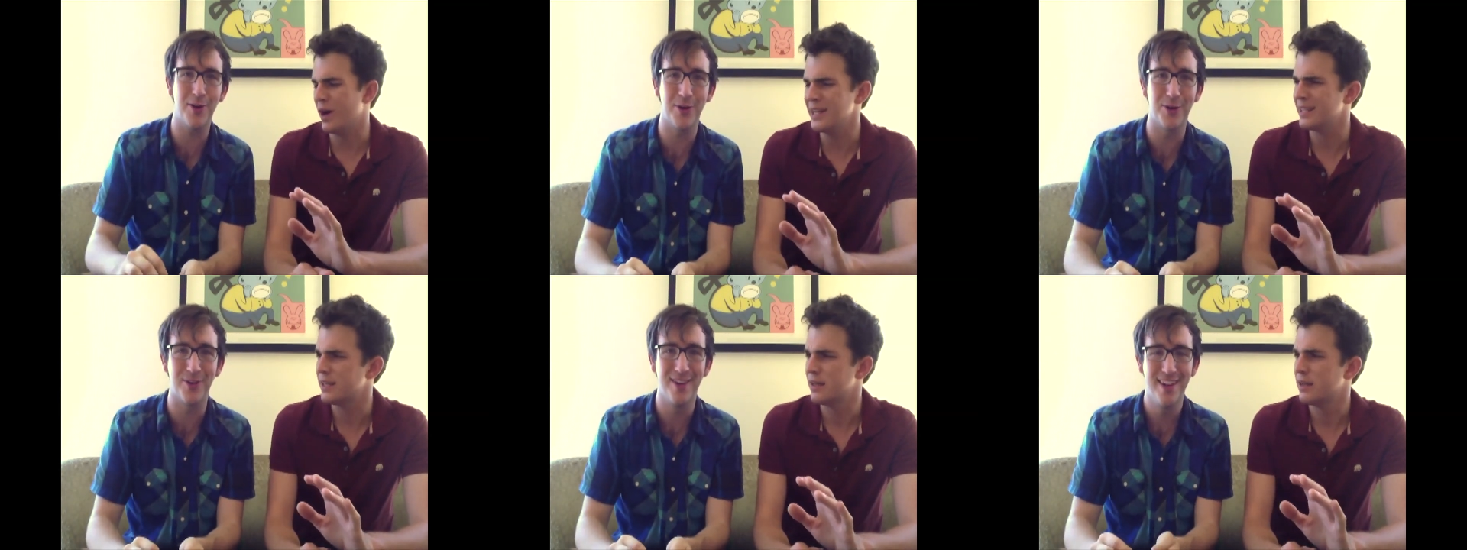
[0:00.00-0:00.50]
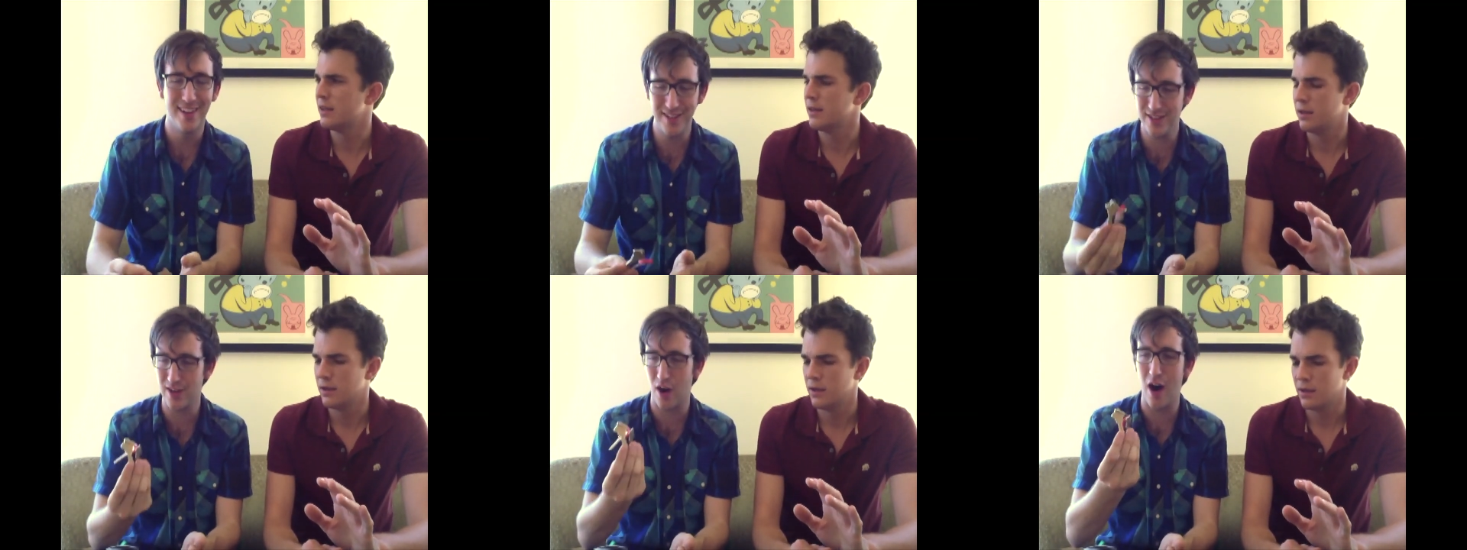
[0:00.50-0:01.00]
Speaker 1: What?
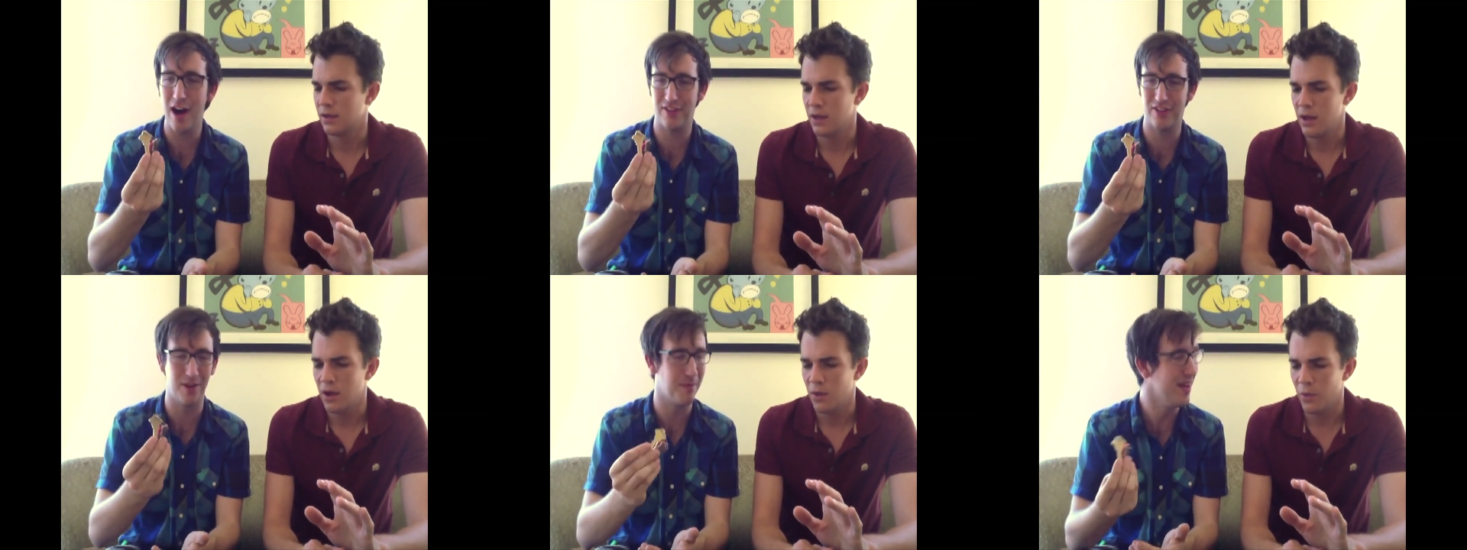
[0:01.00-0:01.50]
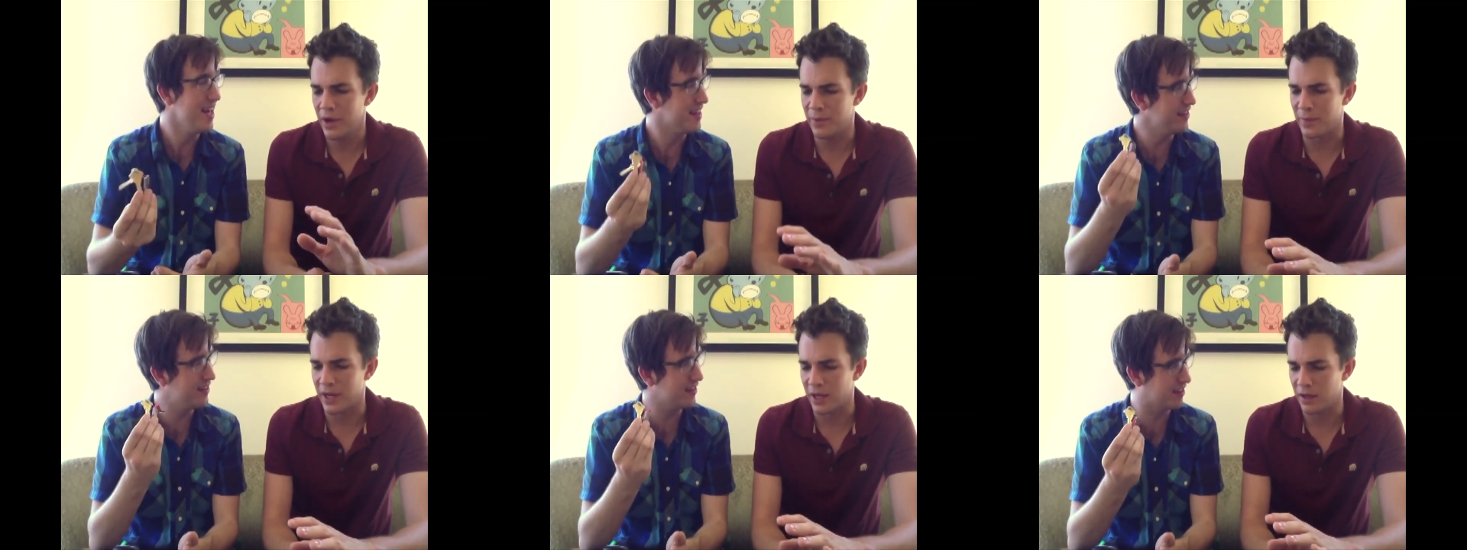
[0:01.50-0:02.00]
This is awesome.
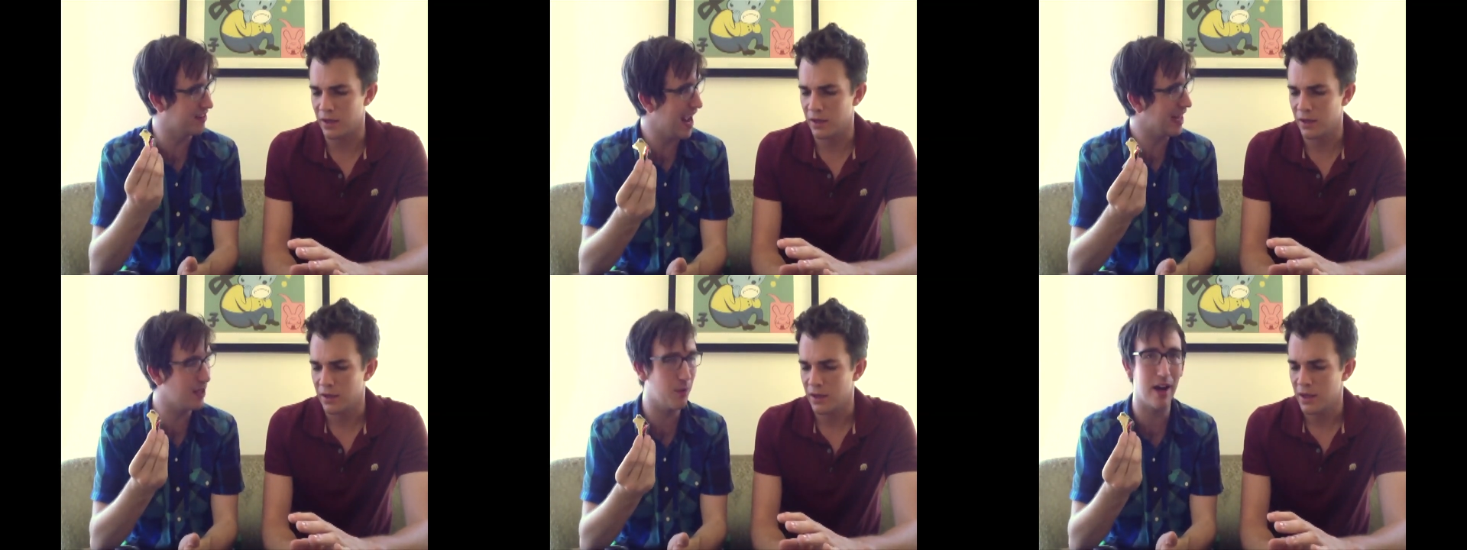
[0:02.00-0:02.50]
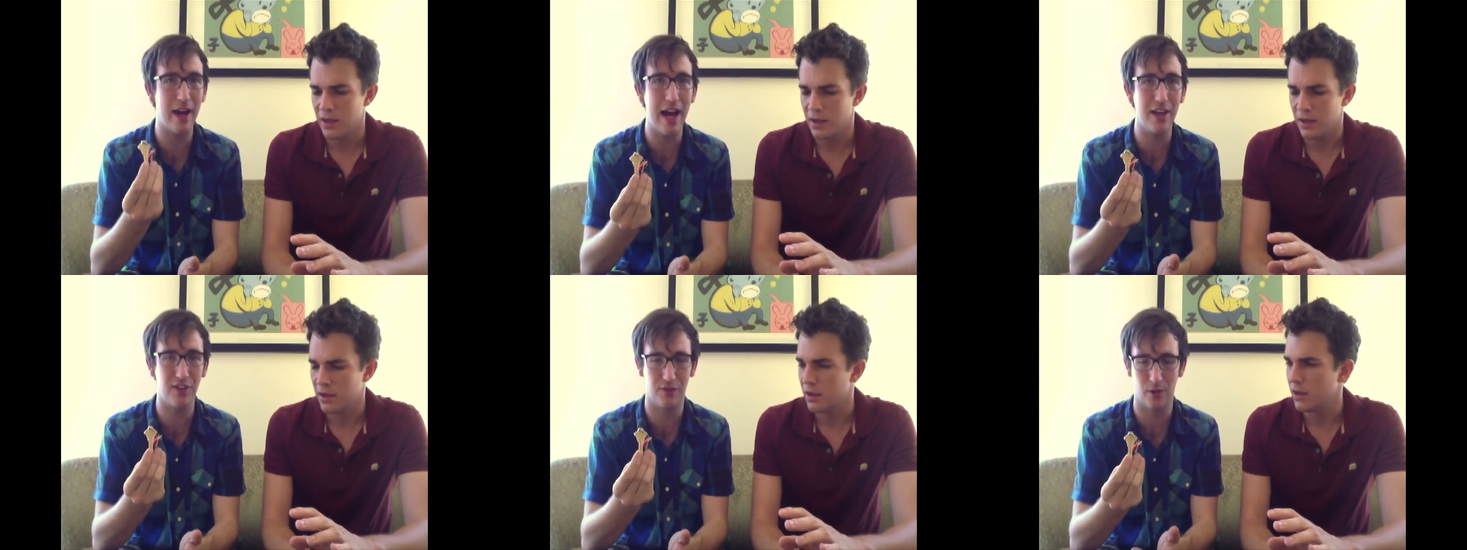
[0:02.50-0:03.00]
Wait a minute. This is exactly what I
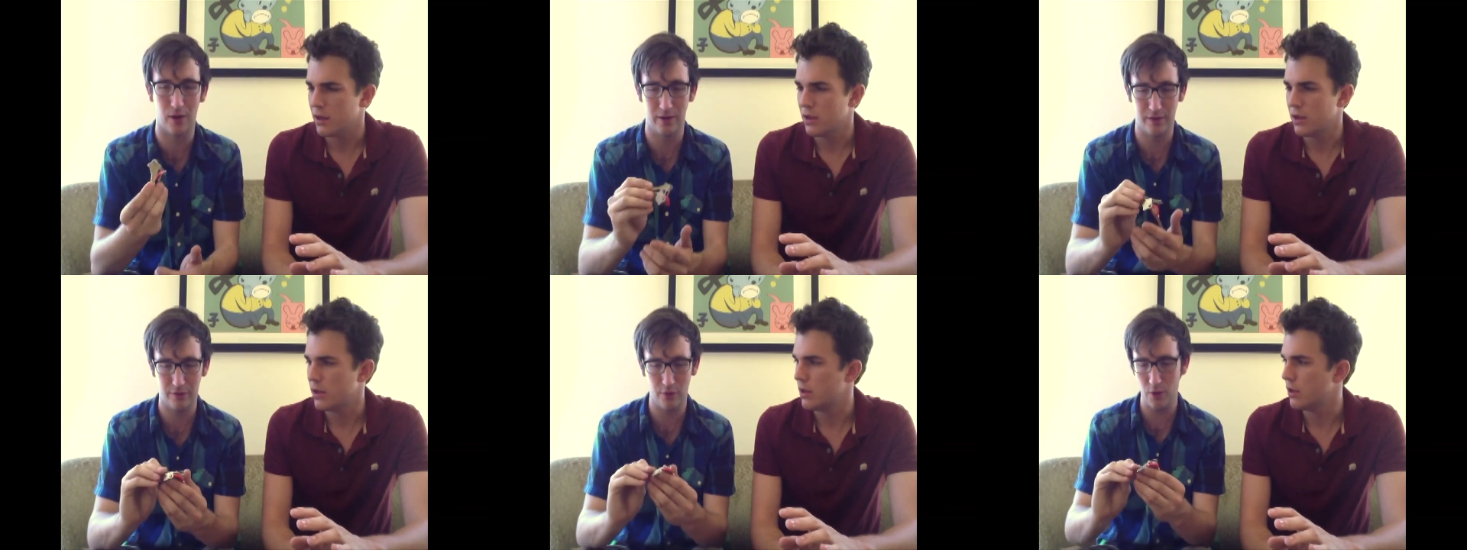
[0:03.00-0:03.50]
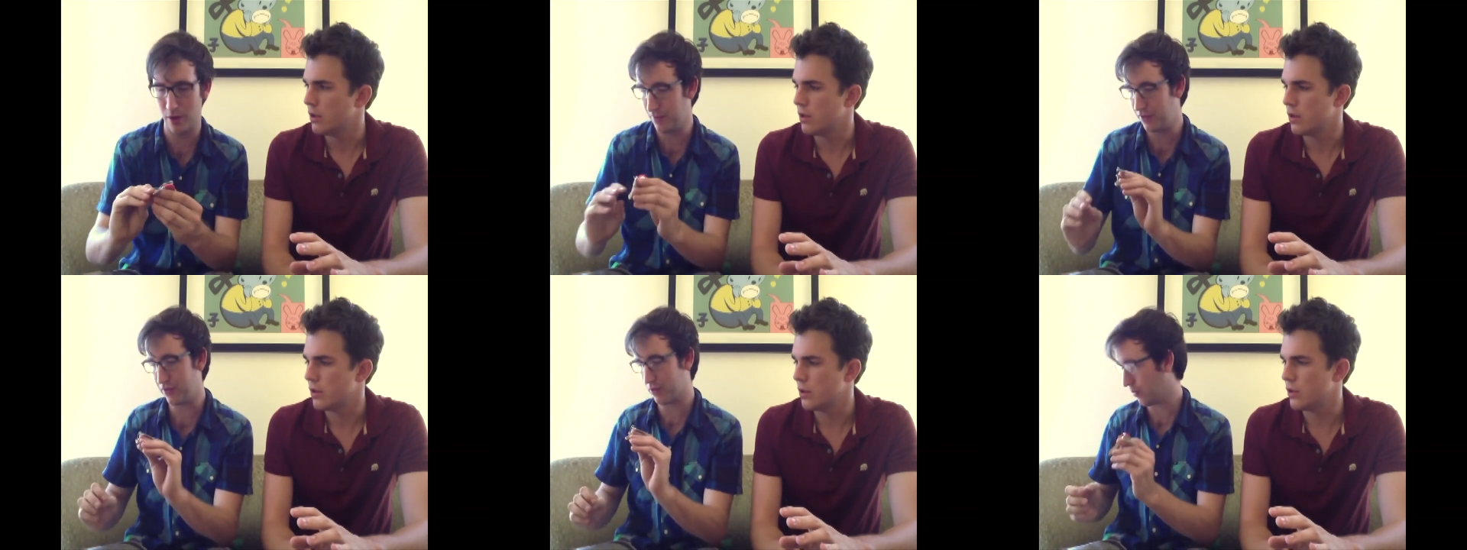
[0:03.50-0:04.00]
asked for on the form. This is